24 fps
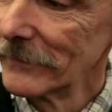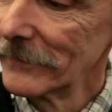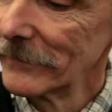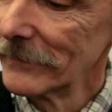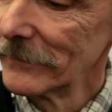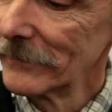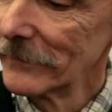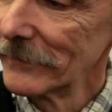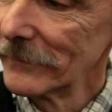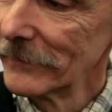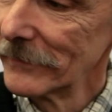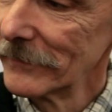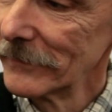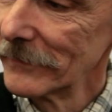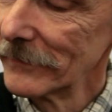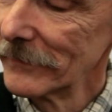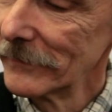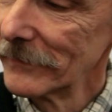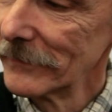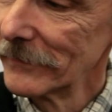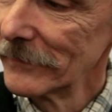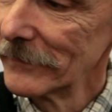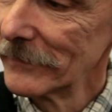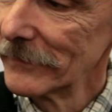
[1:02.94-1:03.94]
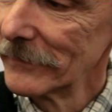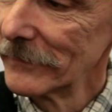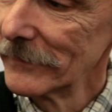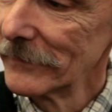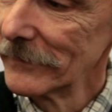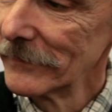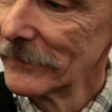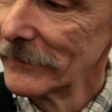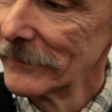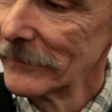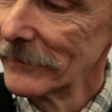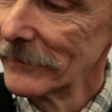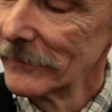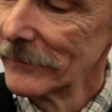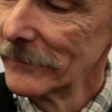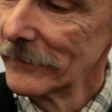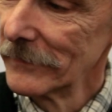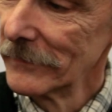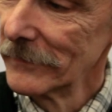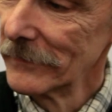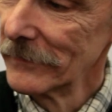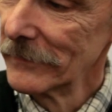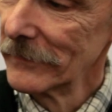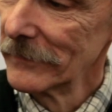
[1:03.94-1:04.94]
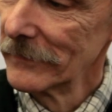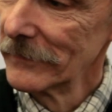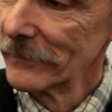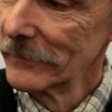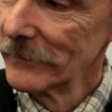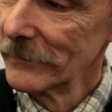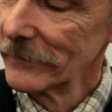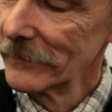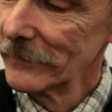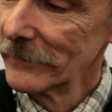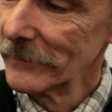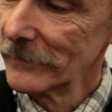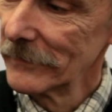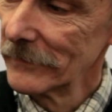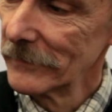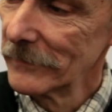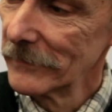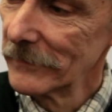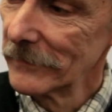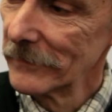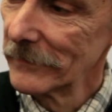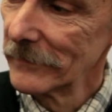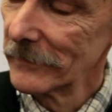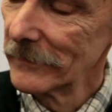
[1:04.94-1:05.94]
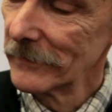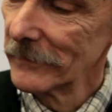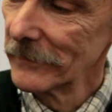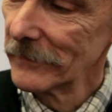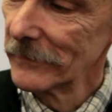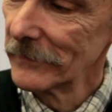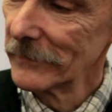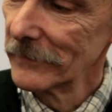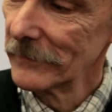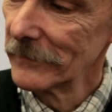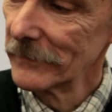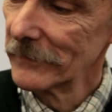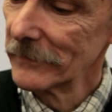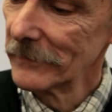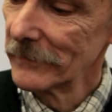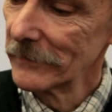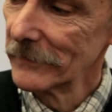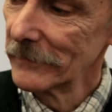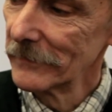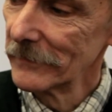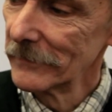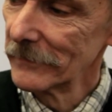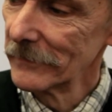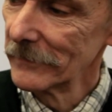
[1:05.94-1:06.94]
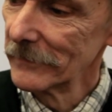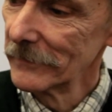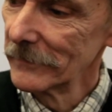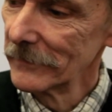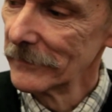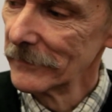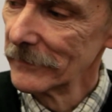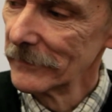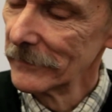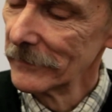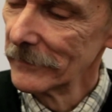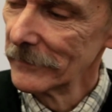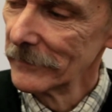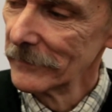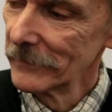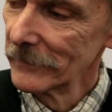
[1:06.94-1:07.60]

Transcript: This person isn't speaking.